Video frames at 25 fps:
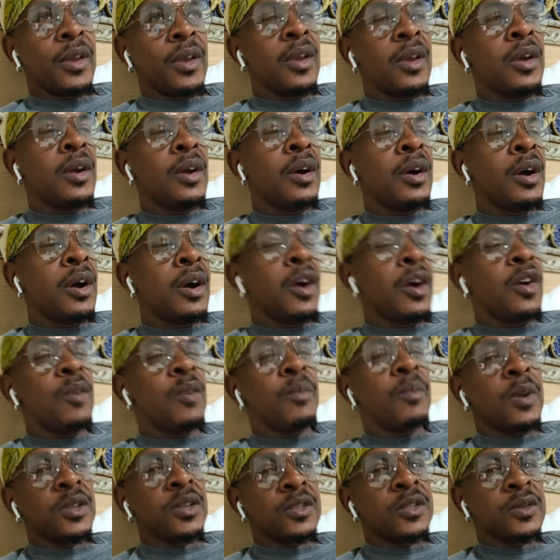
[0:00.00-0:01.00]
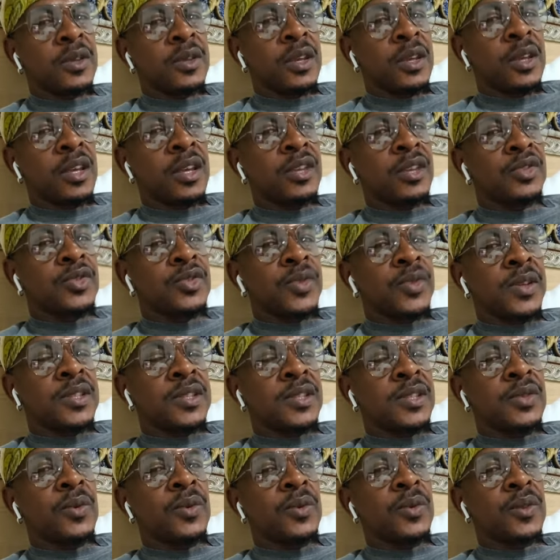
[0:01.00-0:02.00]
how much interest
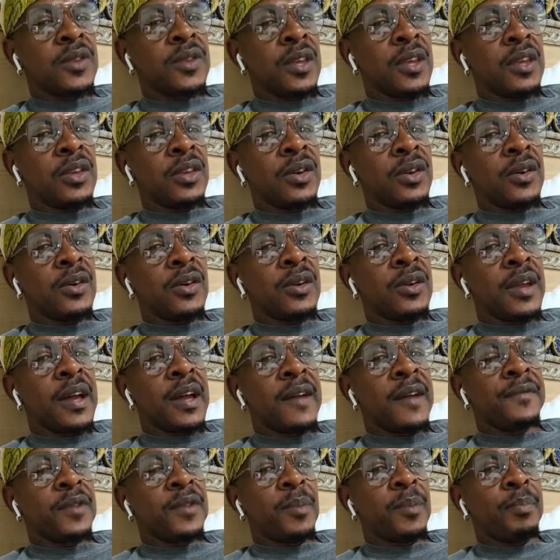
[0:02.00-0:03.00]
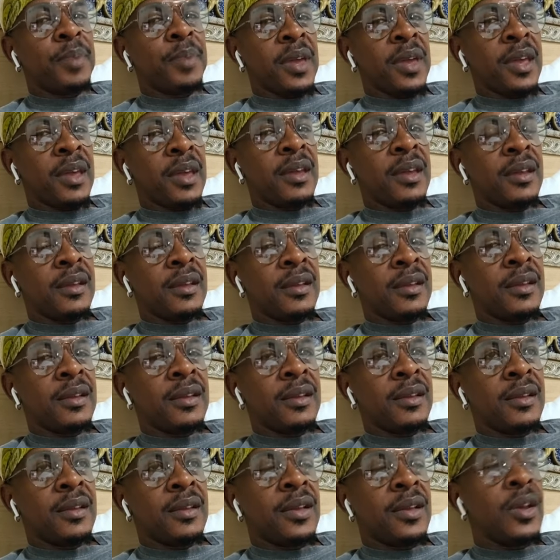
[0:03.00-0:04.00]
you think you're going to have to pay
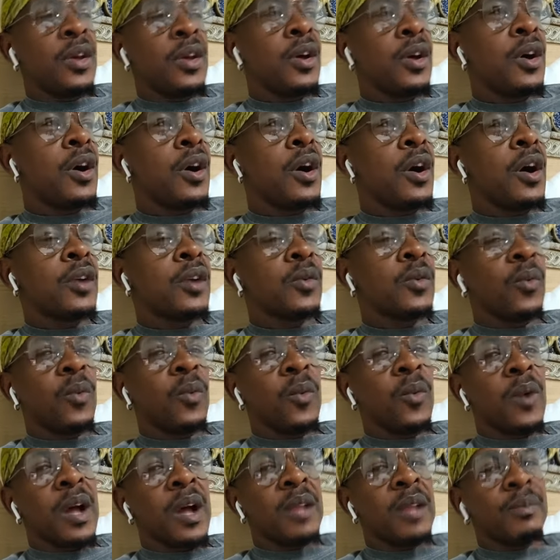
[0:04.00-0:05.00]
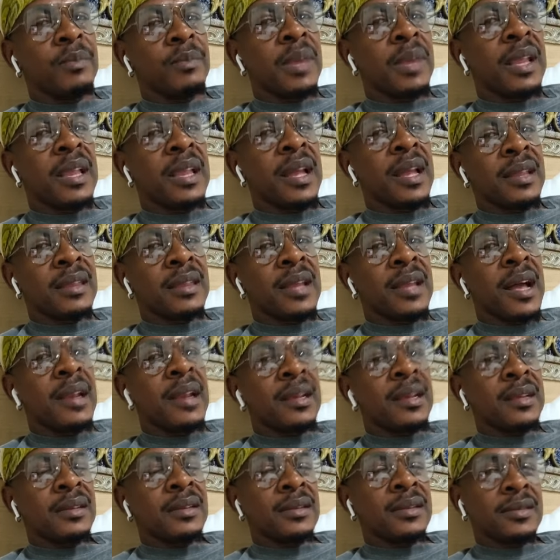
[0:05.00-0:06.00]
on one million
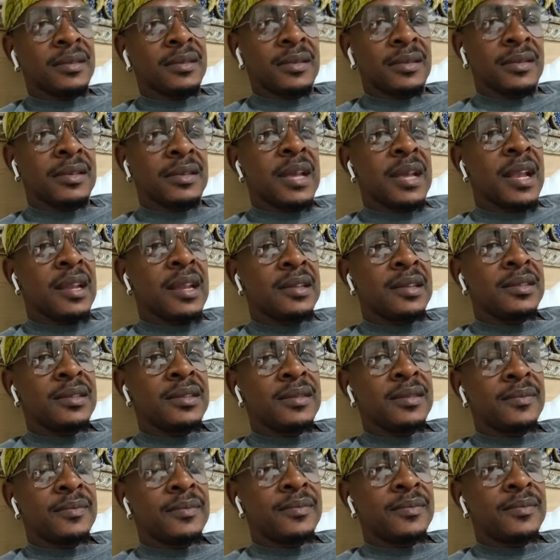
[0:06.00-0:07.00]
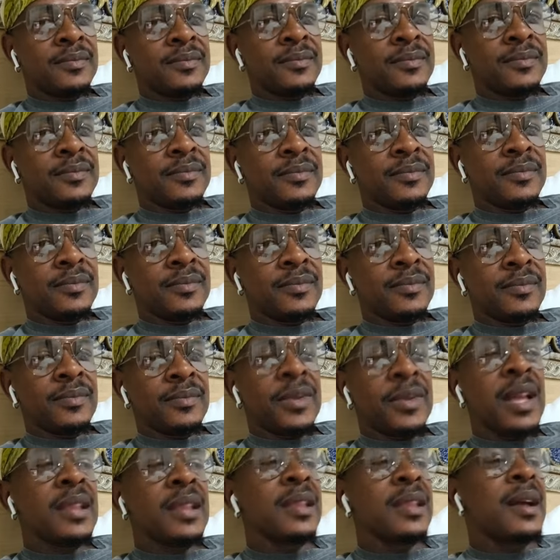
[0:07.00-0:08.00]
dollar dollars.
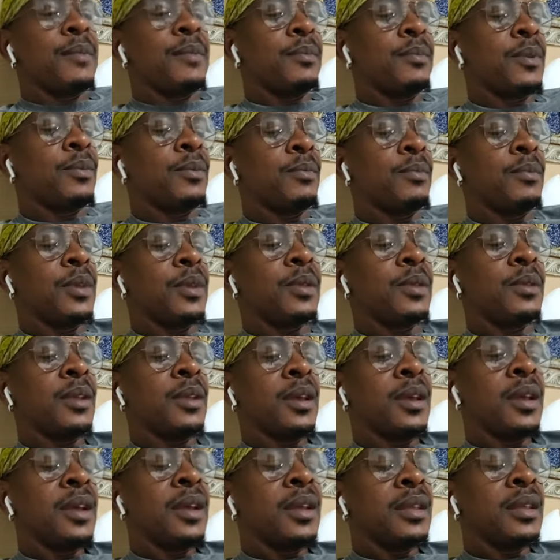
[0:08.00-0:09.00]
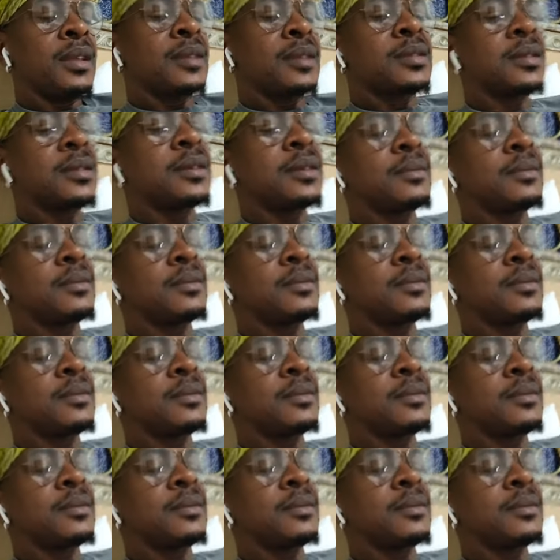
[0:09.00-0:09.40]
And that me, me, you see,